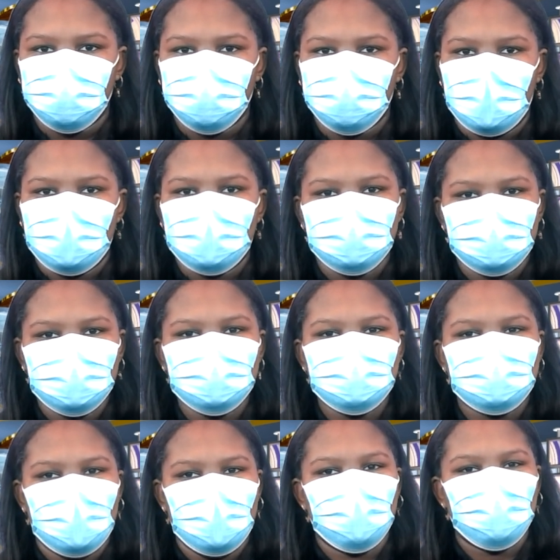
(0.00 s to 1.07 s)
And it didn't
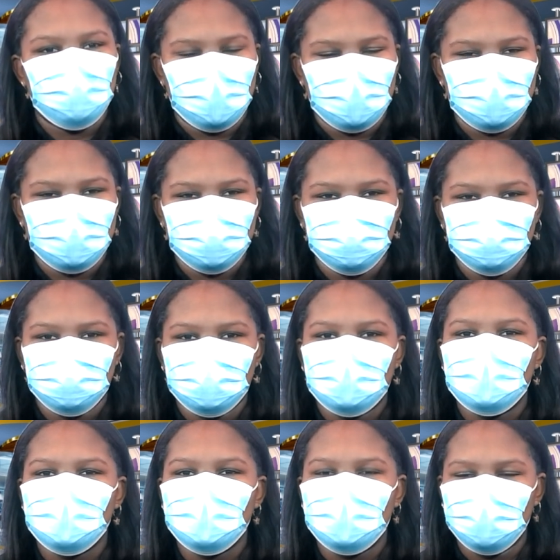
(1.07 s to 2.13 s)
say a word.
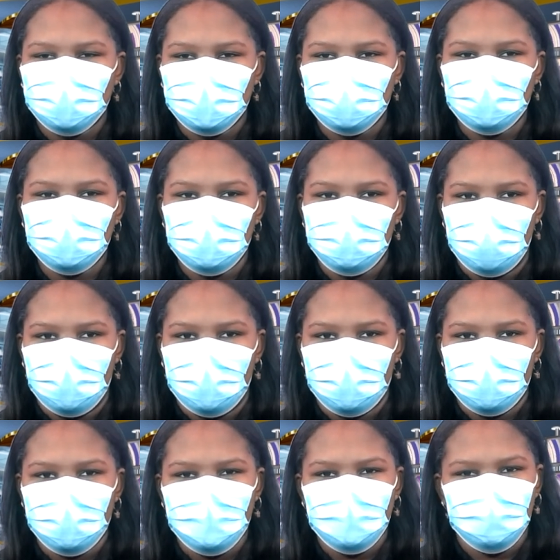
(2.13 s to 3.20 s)
He returned the parrot,
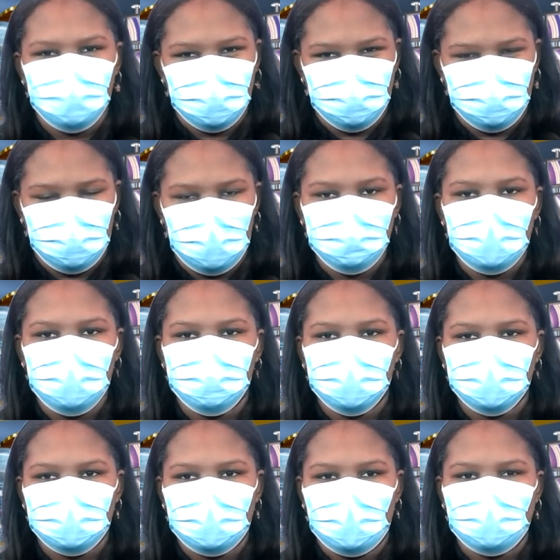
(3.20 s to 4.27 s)
but the shopkeeper
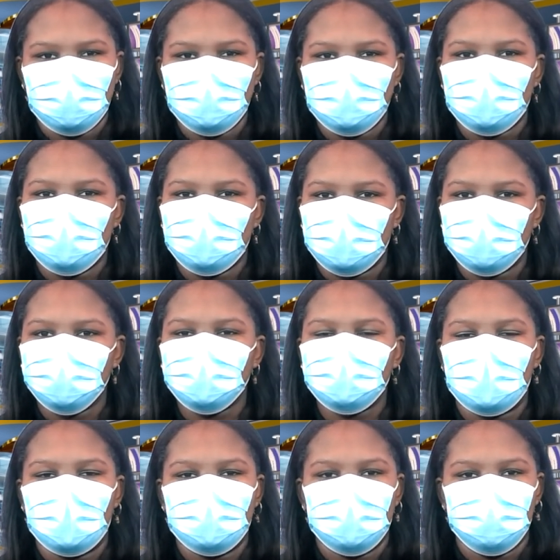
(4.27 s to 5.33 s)
said he never
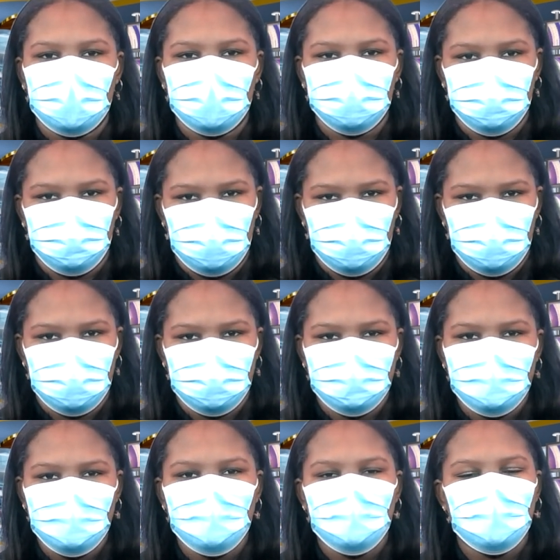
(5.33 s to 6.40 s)
lied about the parrot.
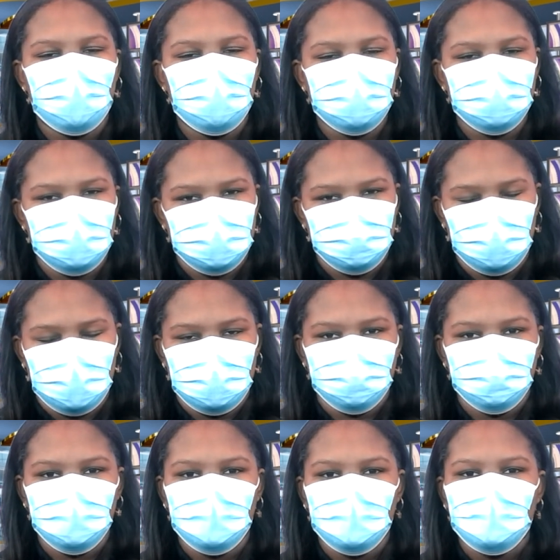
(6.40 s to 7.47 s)
How can this be?
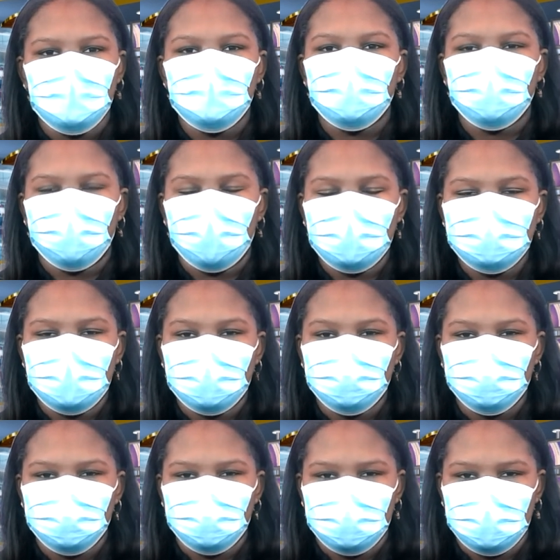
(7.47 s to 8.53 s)
The correct answer
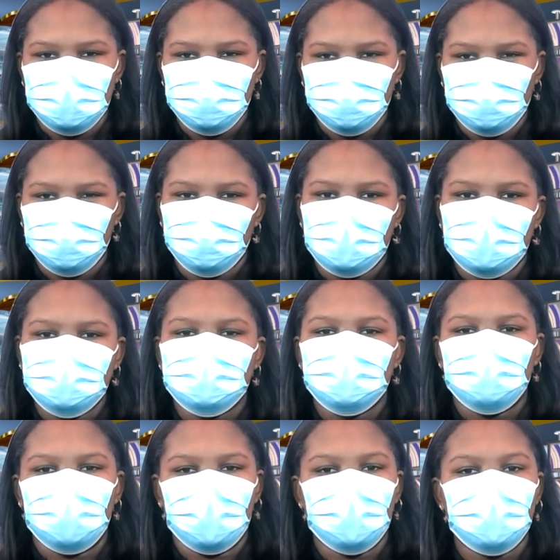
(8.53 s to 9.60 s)
to this riddle was the
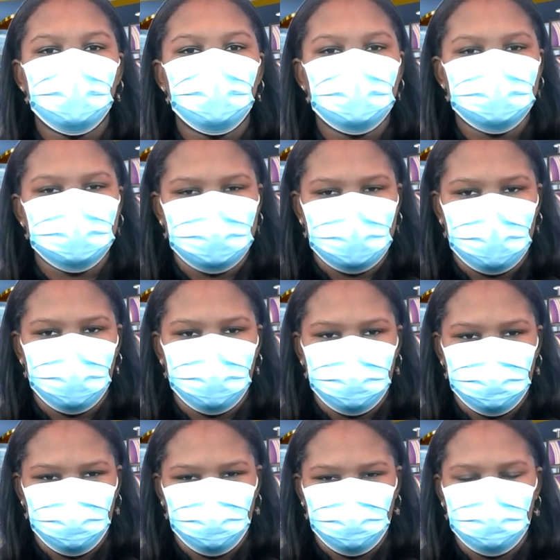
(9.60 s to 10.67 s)
parrot was deaf.
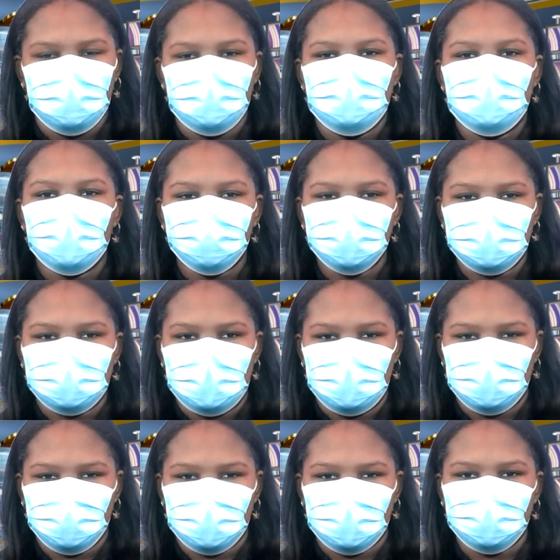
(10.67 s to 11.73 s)
Now for today's
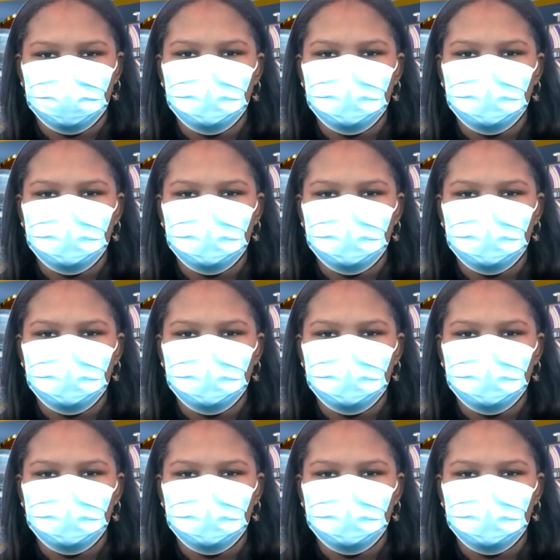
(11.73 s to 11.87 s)
riddle.